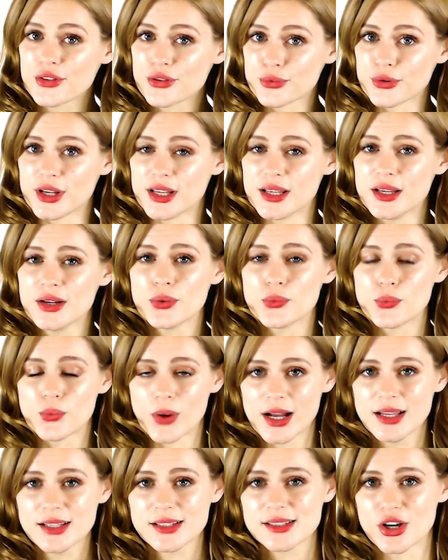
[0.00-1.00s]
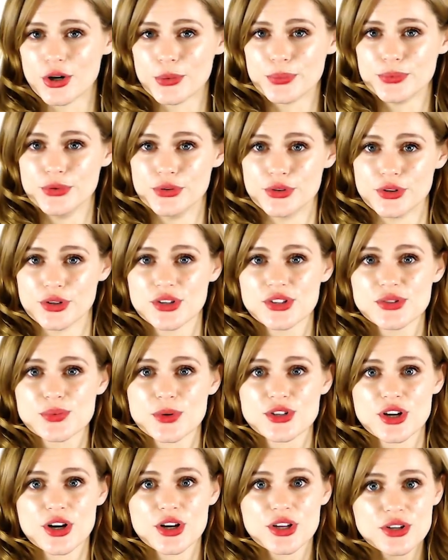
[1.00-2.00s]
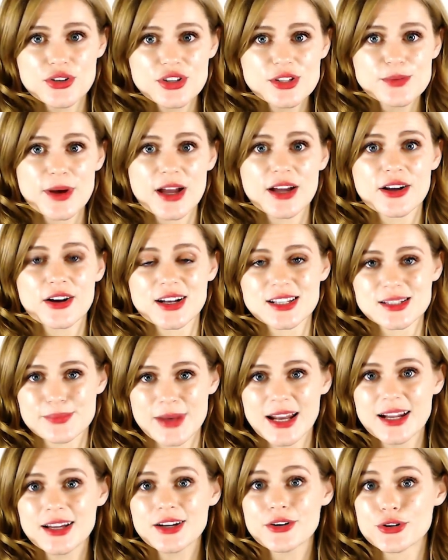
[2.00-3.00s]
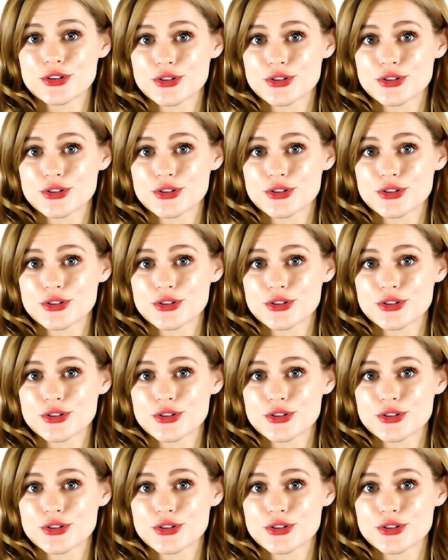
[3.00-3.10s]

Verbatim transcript: three. White soap noodles, which are used by cosmetic